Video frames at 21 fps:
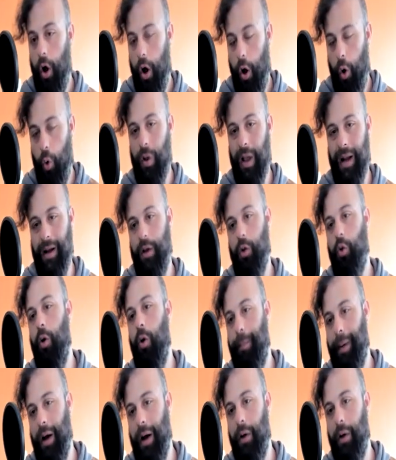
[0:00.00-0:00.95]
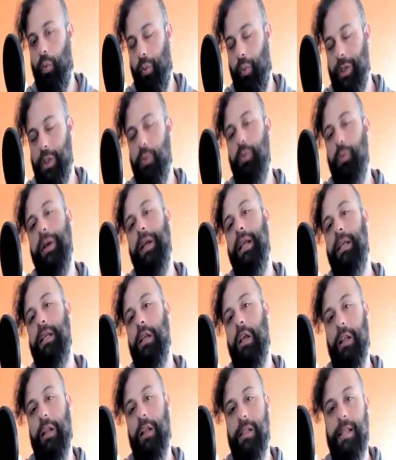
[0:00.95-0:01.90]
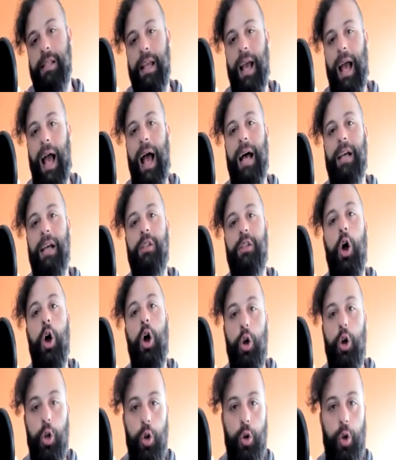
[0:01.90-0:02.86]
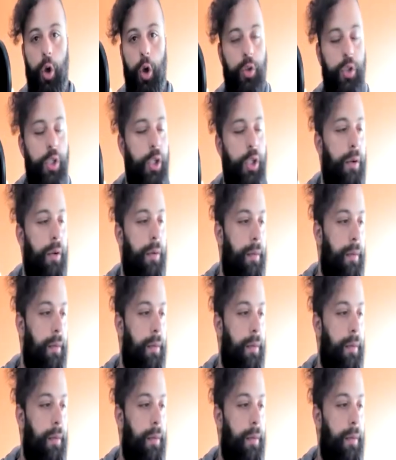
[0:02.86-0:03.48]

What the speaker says: organic compound, which we can see as glucose.